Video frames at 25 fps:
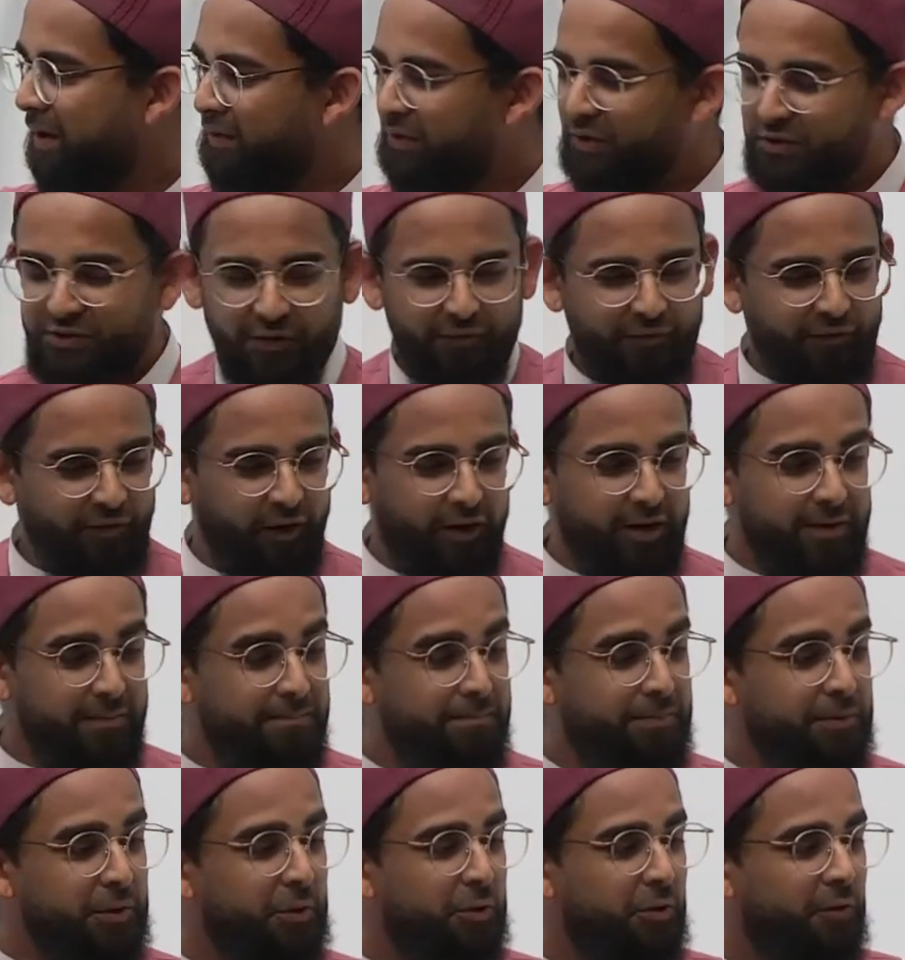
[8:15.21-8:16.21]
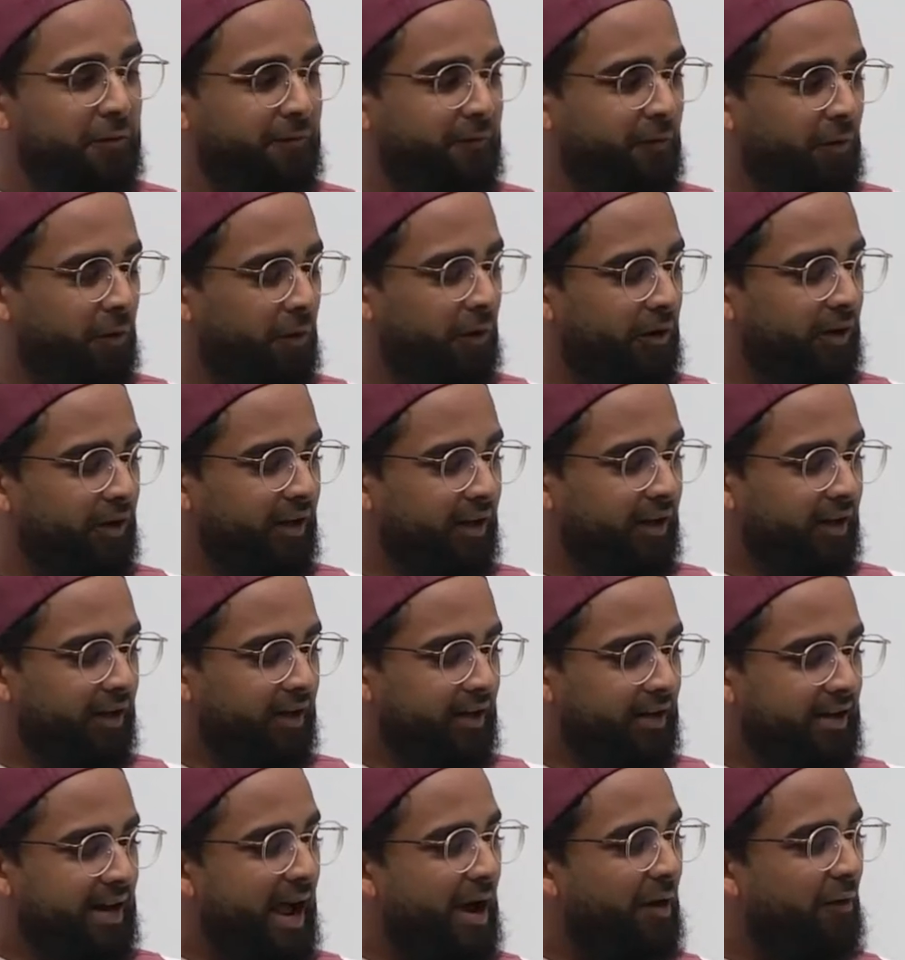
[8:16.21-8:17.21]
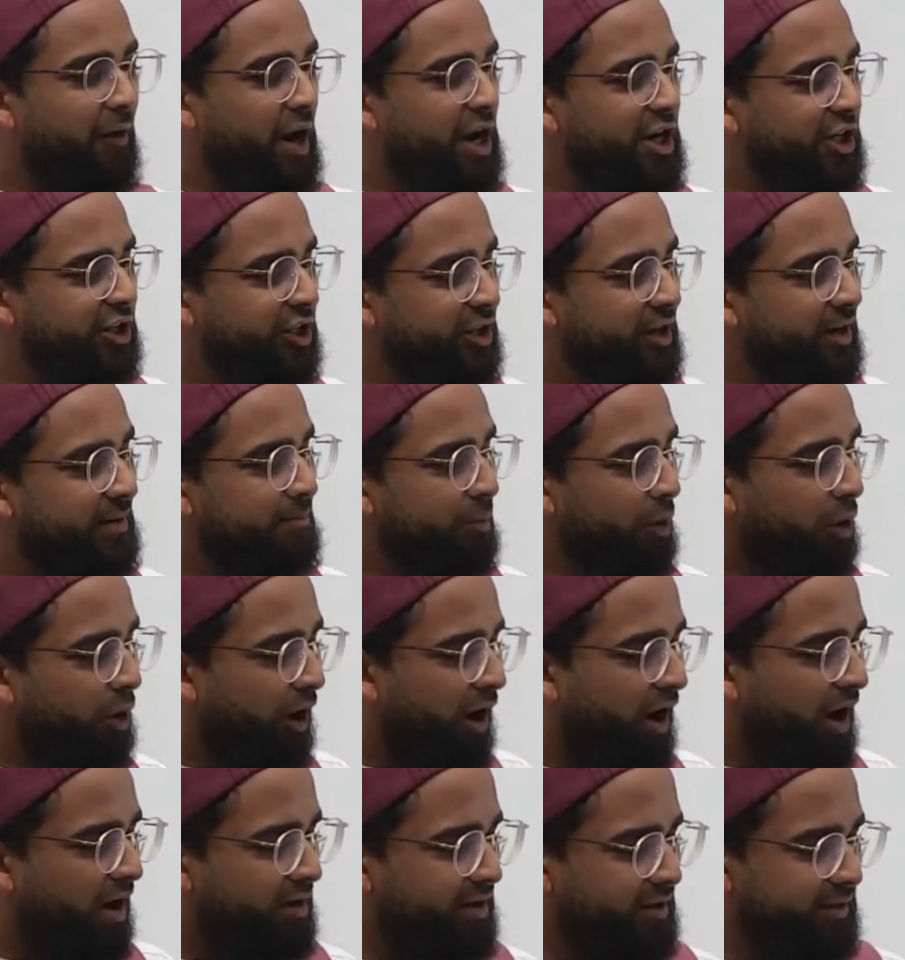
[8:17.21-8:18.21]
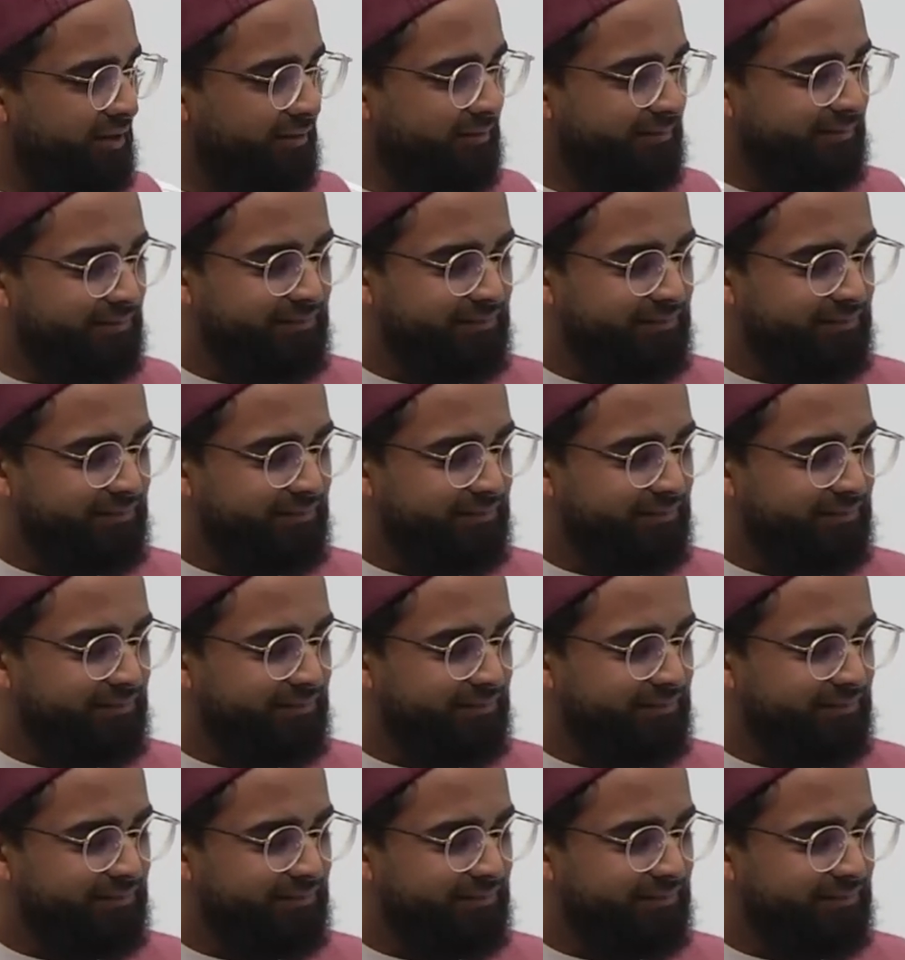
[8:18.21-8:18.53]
There's a very beautiful narration in Bukhari